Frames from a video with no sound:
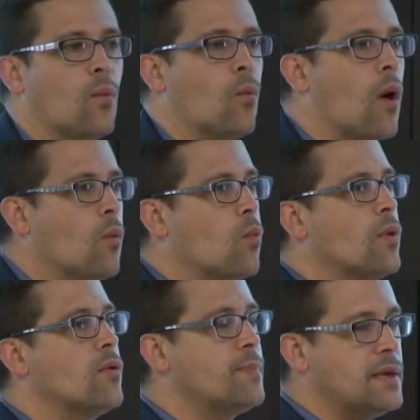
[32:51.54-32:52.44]
What
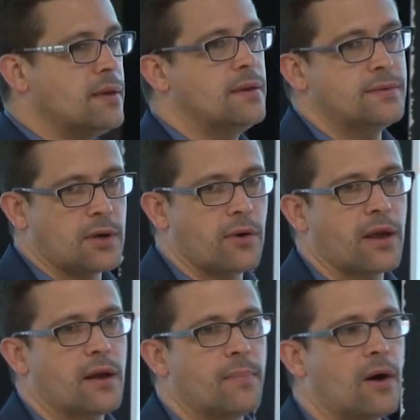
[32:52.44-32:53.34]
we'll be
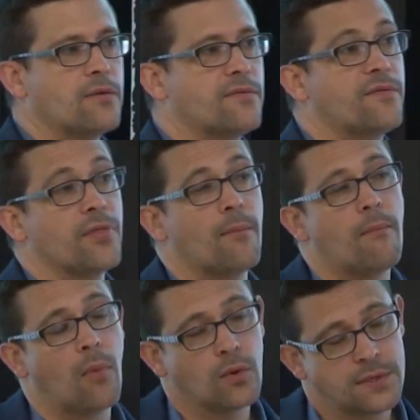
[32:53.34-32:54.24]
talking about for the
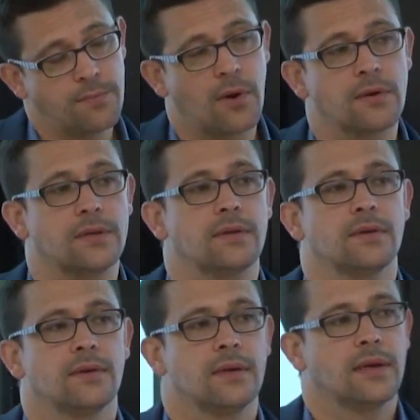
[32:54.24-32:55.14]
most part
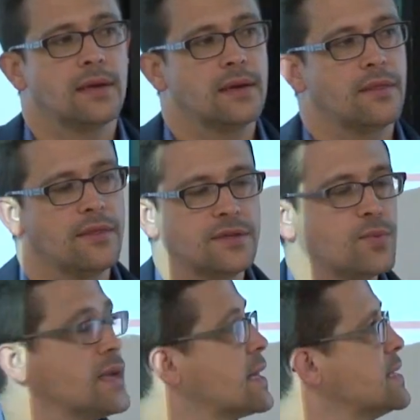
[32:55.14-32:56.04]
this
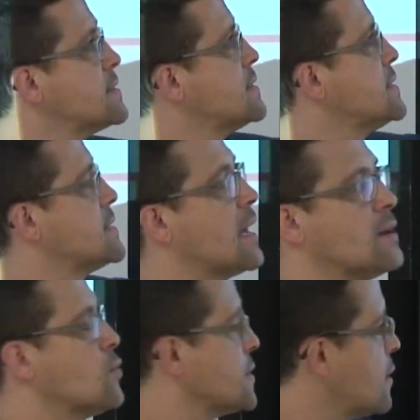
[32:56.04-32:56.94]
week is the
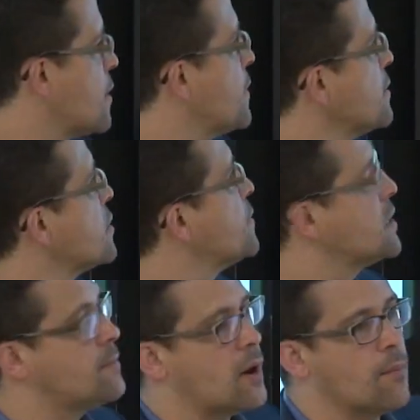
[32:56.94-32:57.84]
design. We'll talk a little
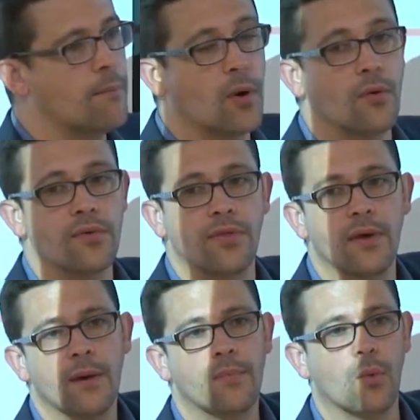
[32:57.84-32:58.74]
bit about both,
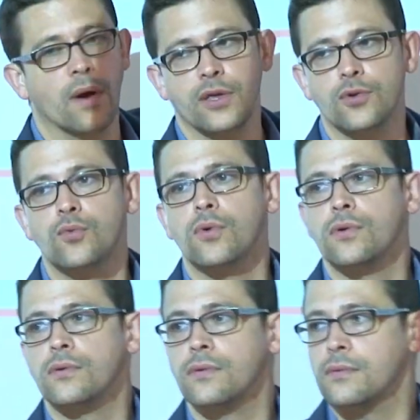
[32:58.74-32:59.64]
but what you
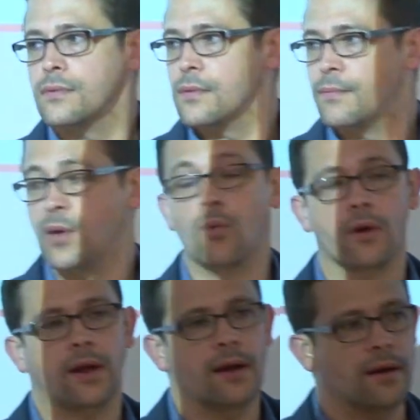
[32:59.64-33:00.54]
will be working